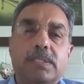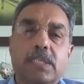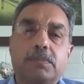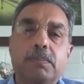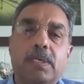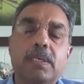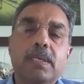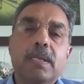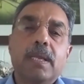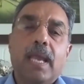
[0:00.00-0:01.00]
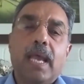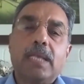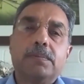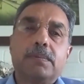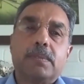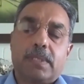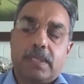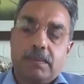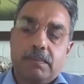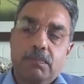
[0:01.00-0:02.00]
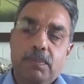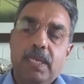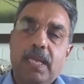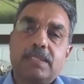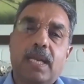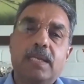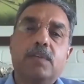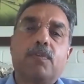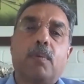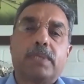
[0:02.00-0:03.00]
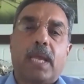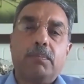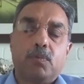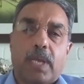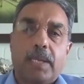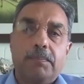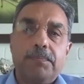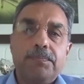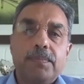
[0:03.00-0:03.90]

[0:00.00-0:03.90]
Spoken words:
assessment has been extended from time to time.